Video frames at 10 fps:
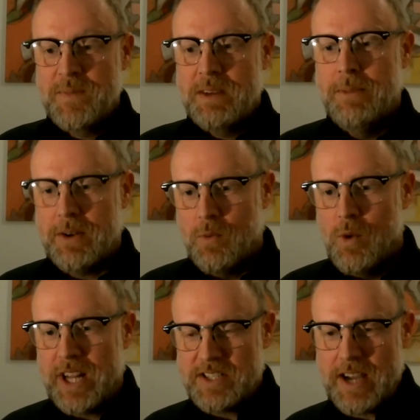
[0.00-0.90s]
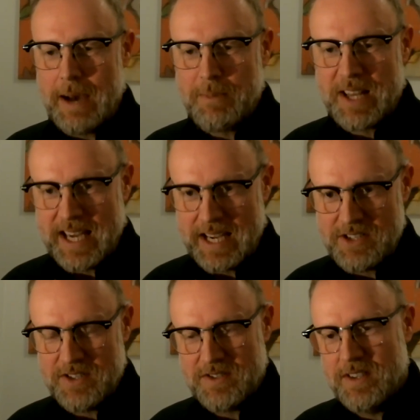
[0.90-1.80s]
but which
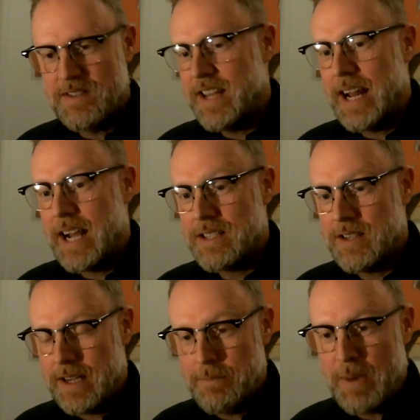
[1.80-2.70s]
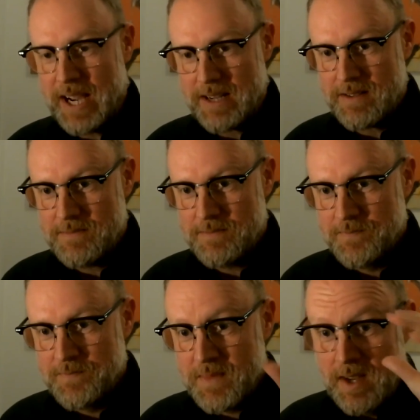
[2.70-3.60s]
applications does that actually impact?
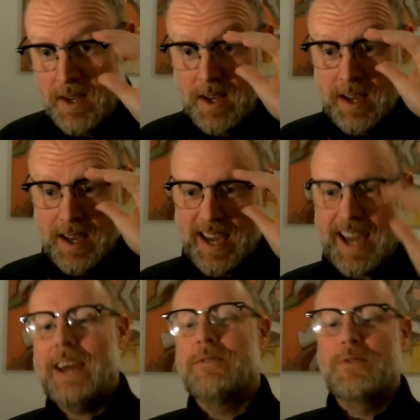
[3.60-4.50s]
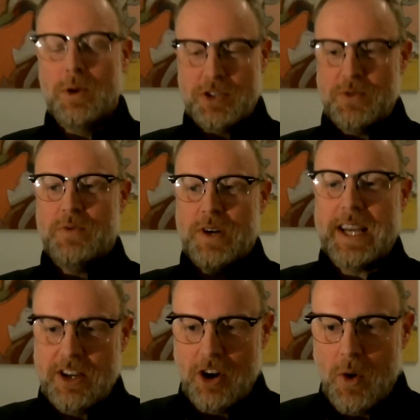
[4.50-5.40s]
and of course, I
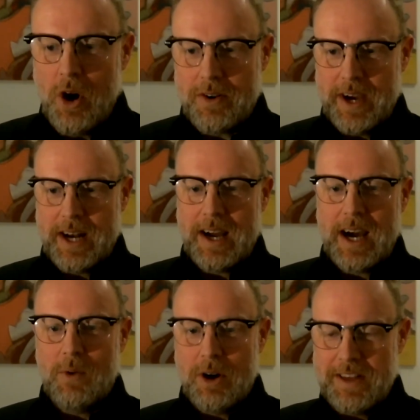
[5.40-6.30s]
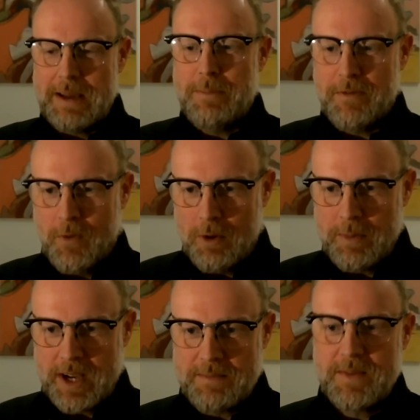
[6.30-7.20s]
can go on, right? How are they
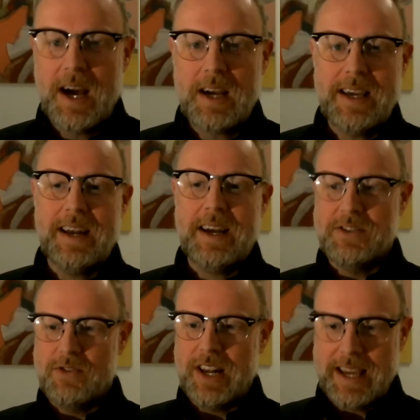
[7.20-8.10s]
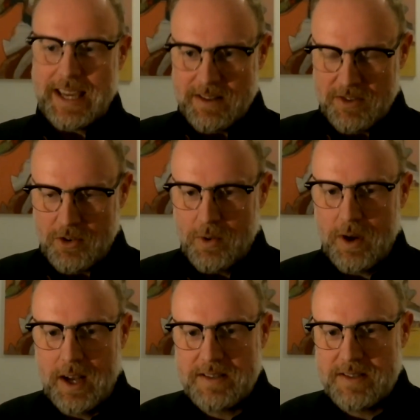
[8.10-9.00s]
performing? Can I drill into
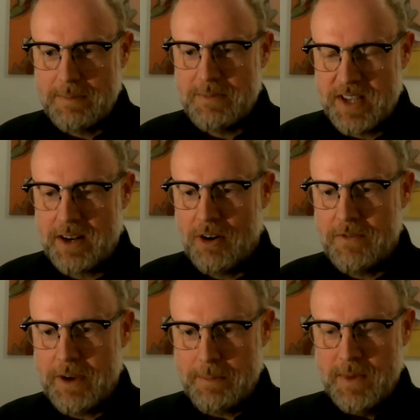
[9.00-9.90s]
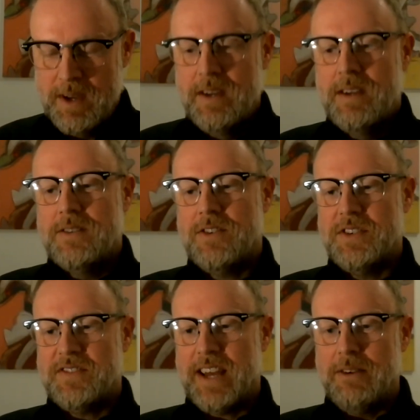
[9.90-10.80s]
a subset of them? So
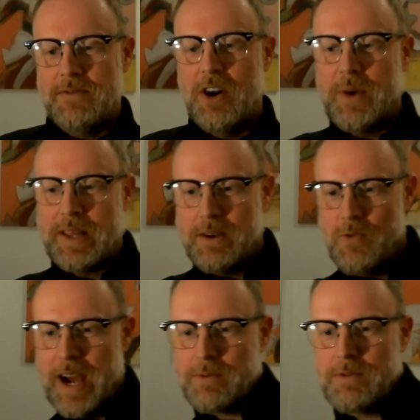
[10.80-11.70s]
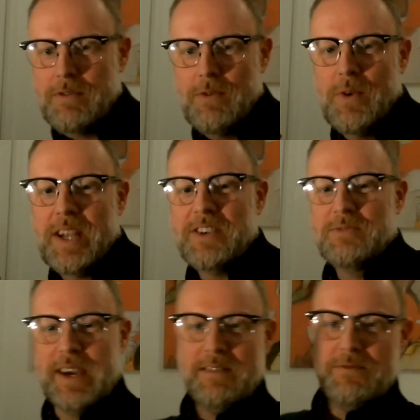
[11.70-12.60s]
instead of going the route through, here's
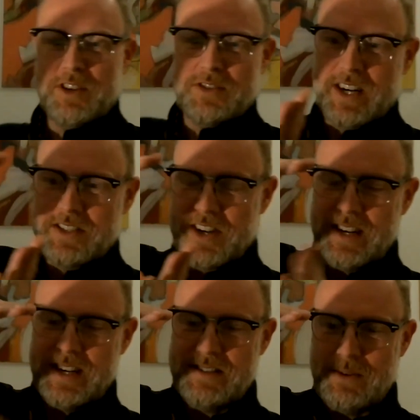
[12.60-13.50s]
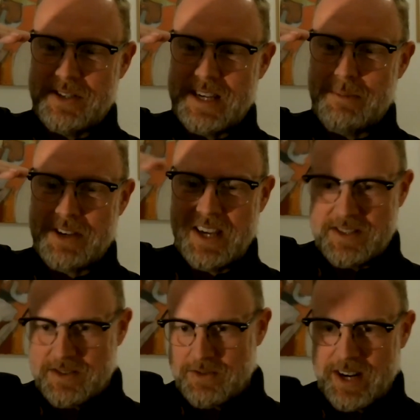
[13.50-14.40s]
my infrastructure, can I see which
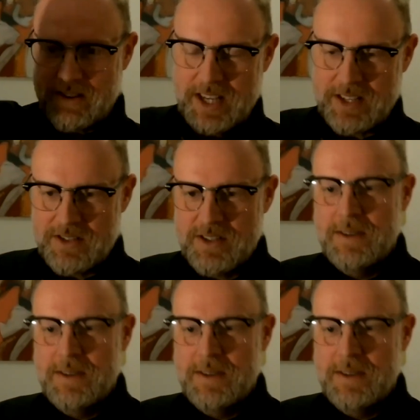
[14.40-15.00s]
applications are running on each?